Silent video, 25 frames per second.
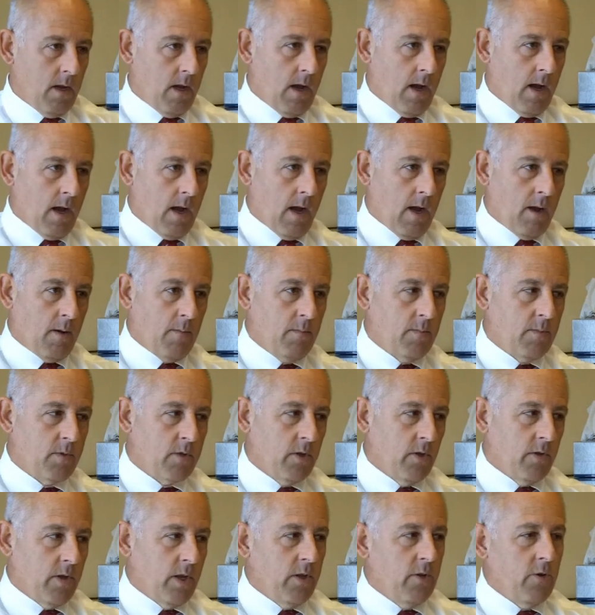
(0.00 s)
Mm-hmm. Um,
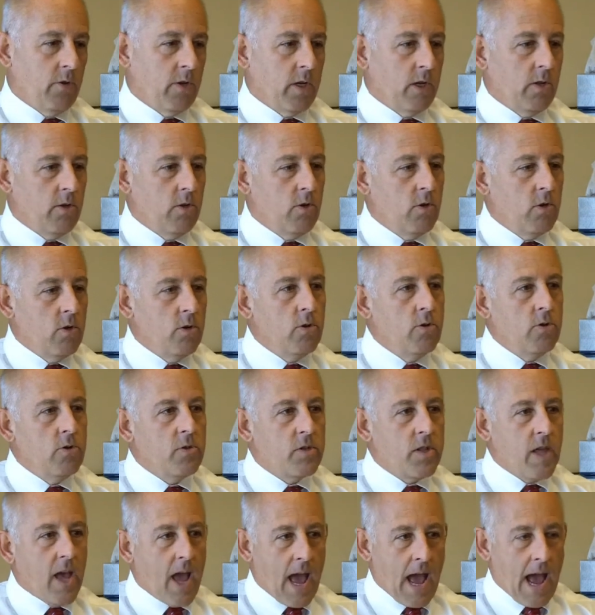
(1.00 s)
so then you can
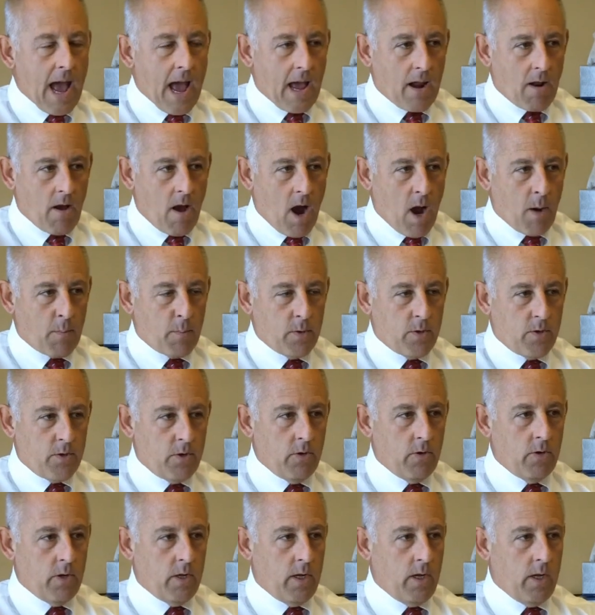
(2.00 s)
use that
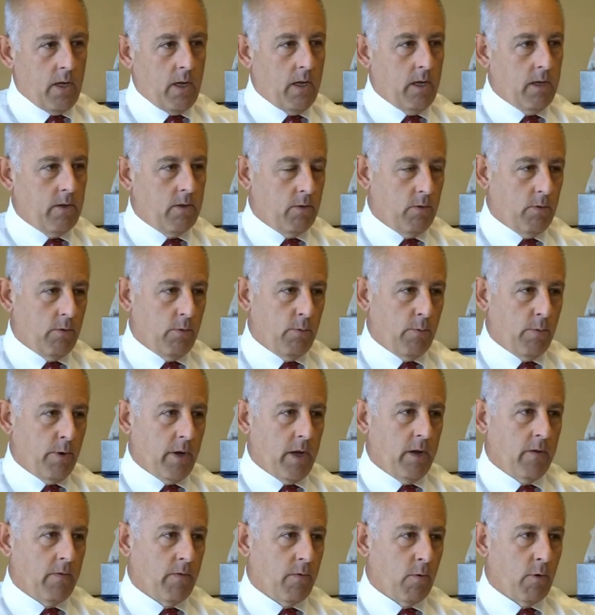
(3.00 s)
opportunity to
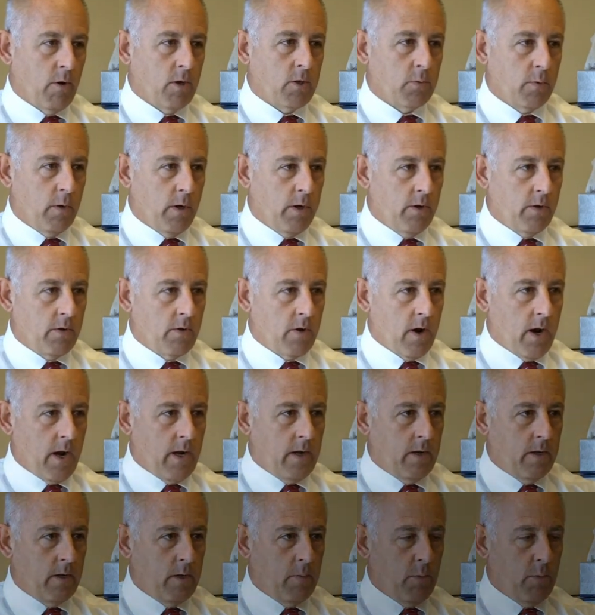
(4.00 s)
reinforce what you're trying to